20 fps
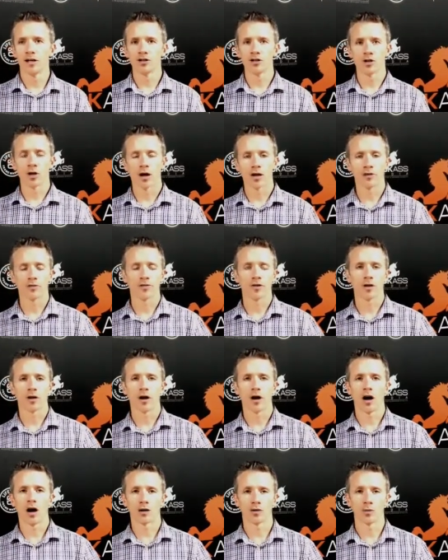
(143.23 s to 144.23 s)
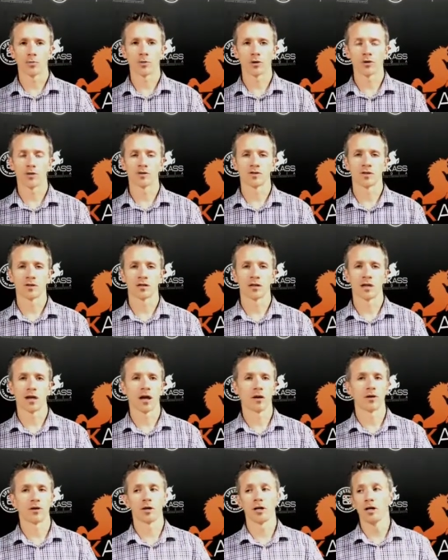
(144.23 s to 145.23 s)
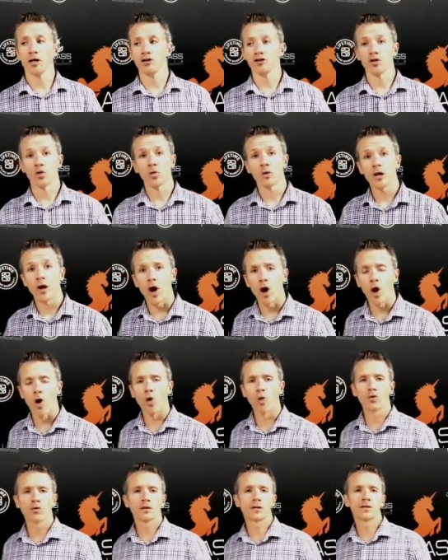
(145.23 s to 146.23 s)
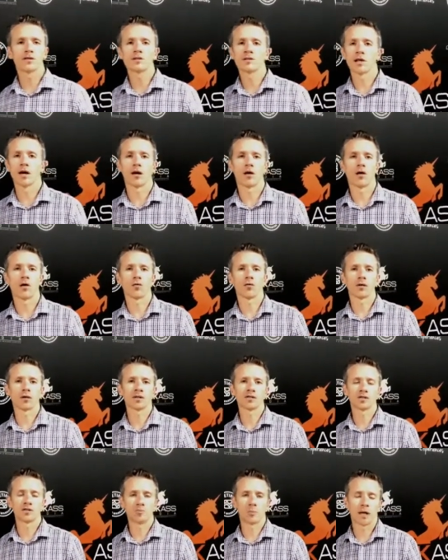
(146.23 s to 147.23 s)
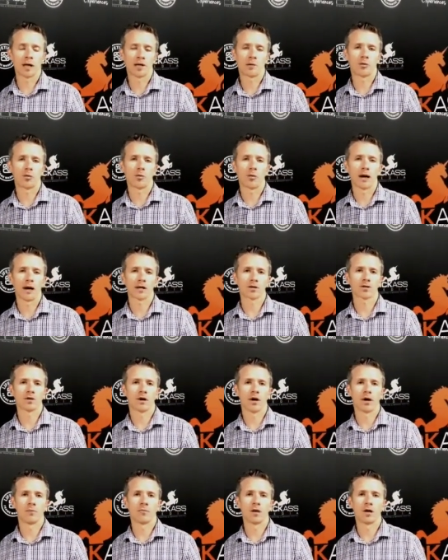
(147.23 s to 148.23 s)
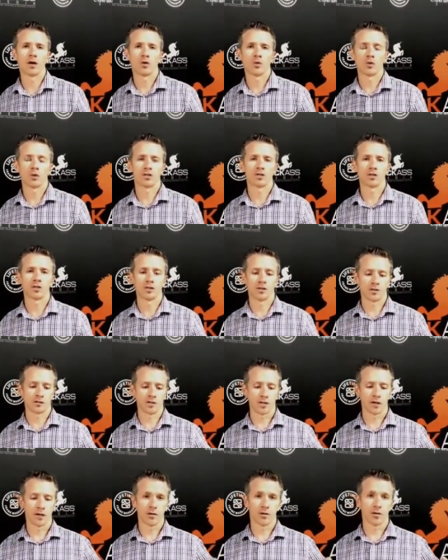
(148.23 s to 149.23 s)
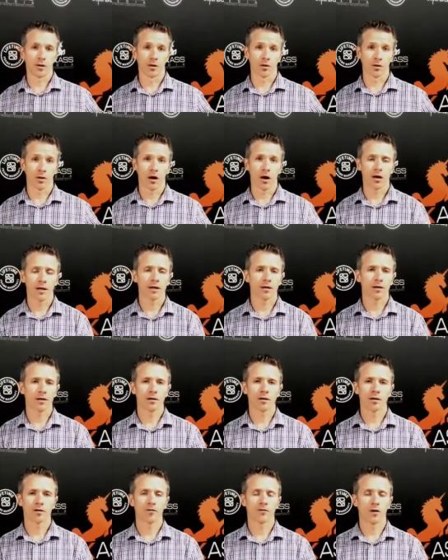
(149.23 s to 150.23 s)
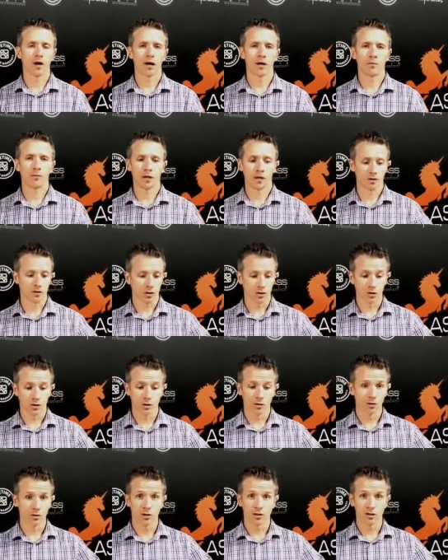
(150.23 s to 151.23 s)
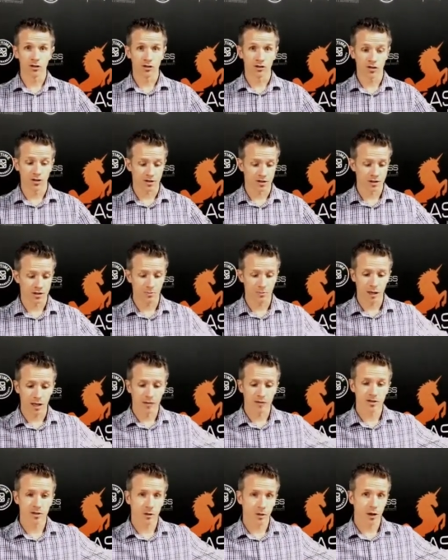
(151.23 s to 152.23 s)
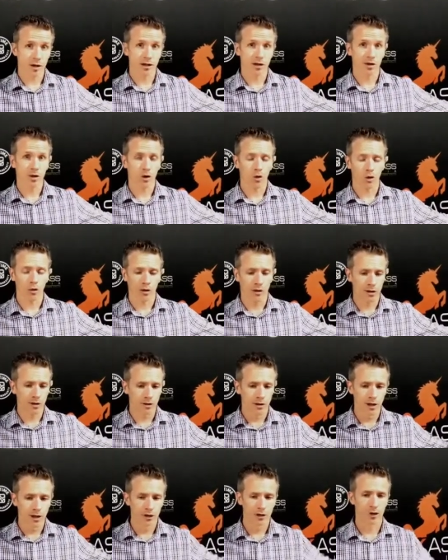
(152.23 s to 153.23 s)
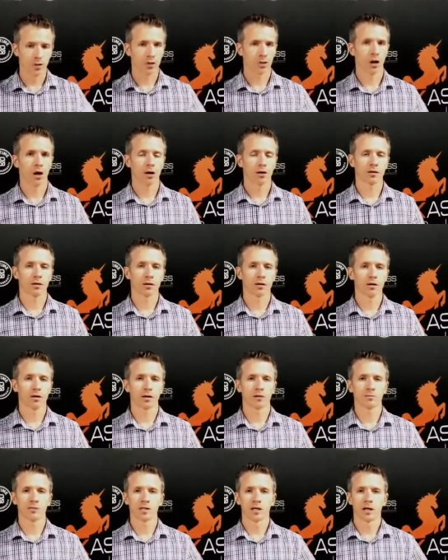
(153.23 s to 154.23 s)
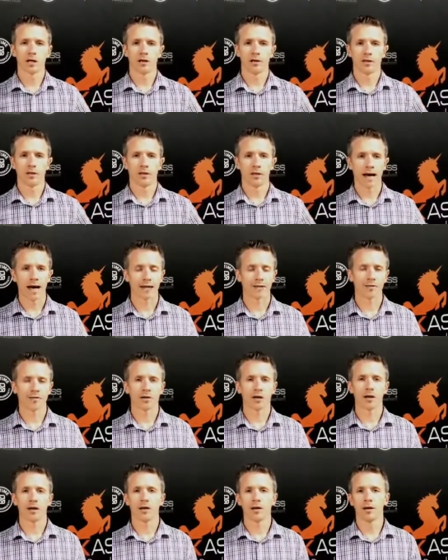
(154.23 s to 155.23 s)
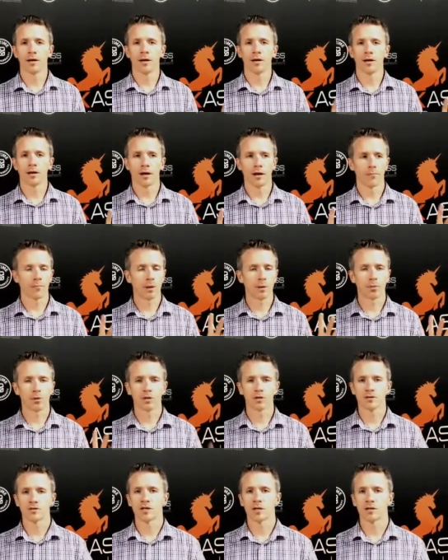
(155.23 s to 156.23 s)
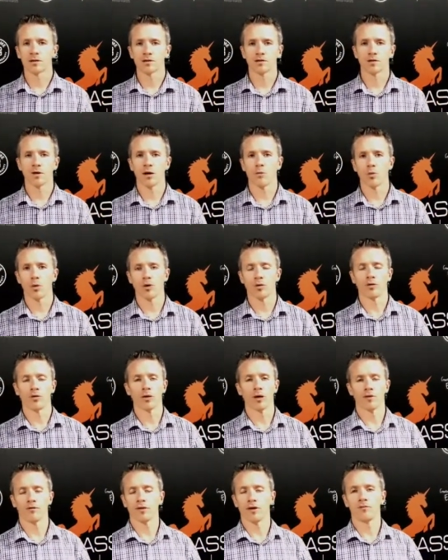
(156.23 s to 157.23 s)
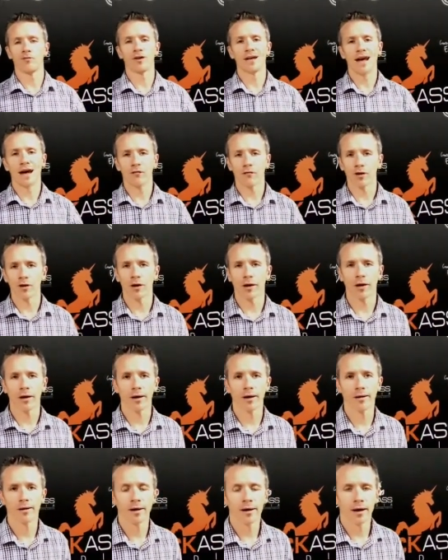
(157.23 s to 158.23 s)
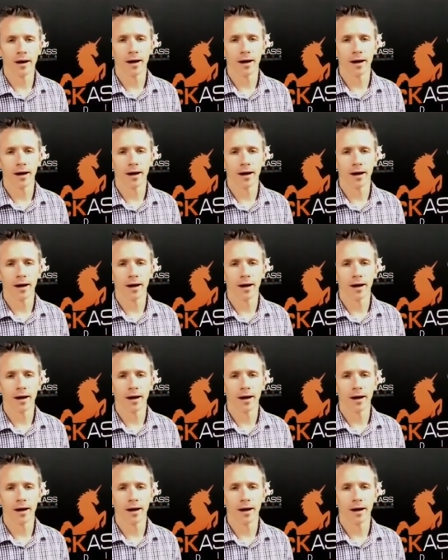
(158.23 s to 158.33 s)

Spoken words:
trying to figure out how to put this thing together. So we only sell the expandable backdrop, which is the locking click frame. It's literally just expands out like an accordion. You lock the clips, that's it. People can set this up if they've never done it,